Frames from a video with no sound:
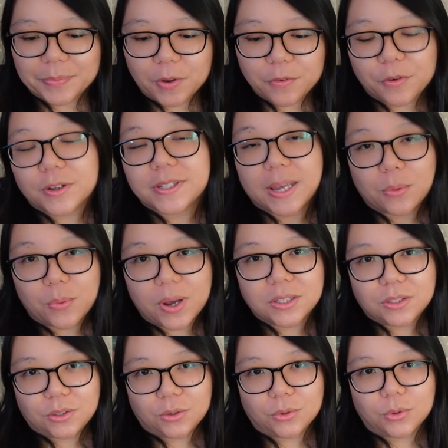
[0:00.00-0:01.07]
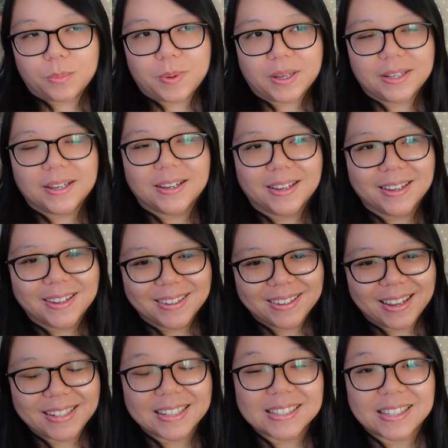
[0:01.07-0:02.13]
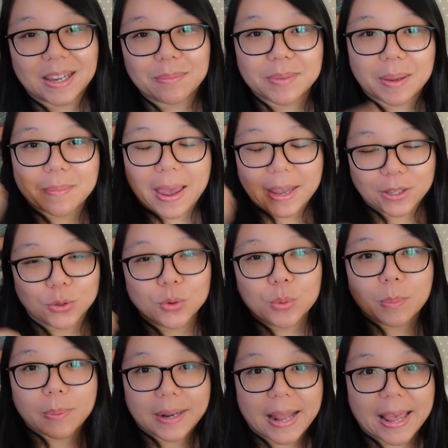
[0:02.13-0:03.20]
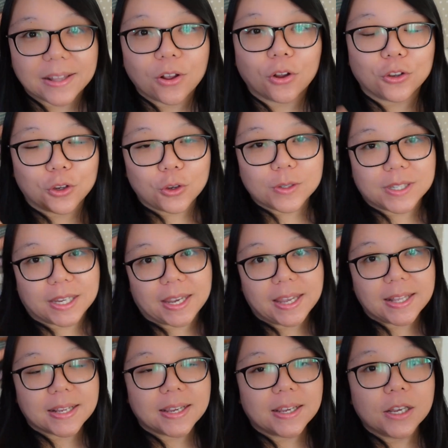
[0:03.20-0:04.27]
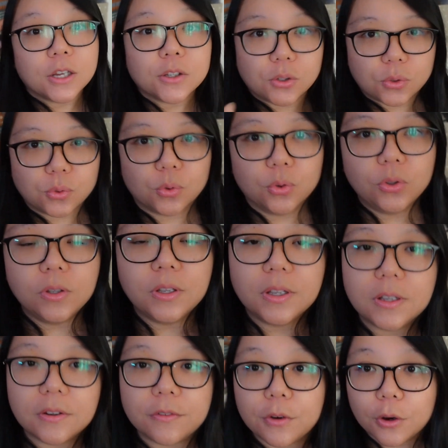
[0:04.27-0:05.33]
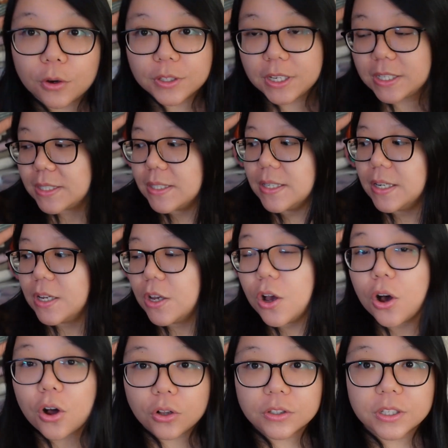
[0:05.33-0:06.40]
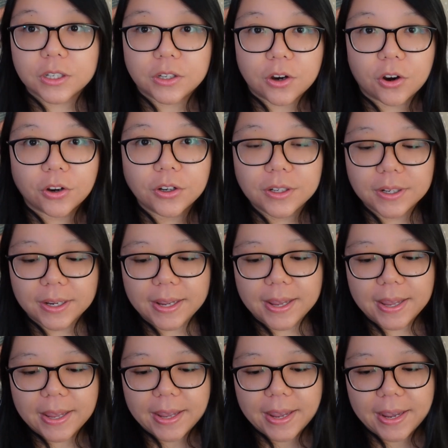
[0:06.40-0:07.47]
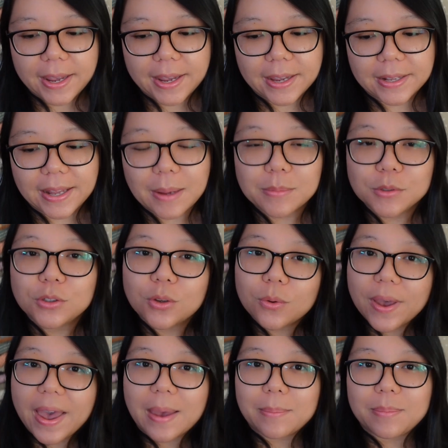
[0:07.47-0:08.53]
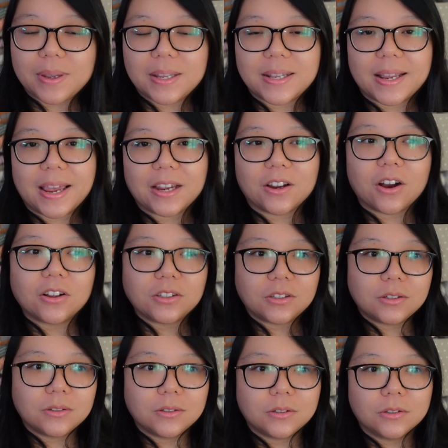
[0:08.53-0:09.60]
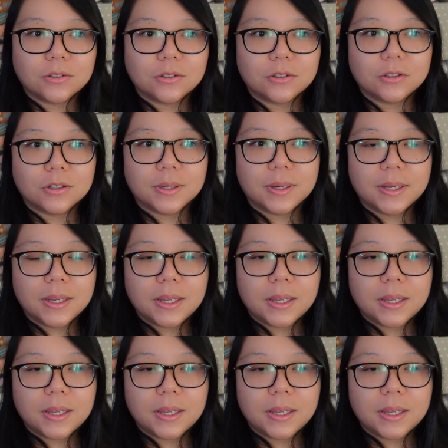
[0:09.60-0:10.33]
Of course I want to, but at the same time I do plan on using it soon for this all the yarn. And I'm so happy that I got to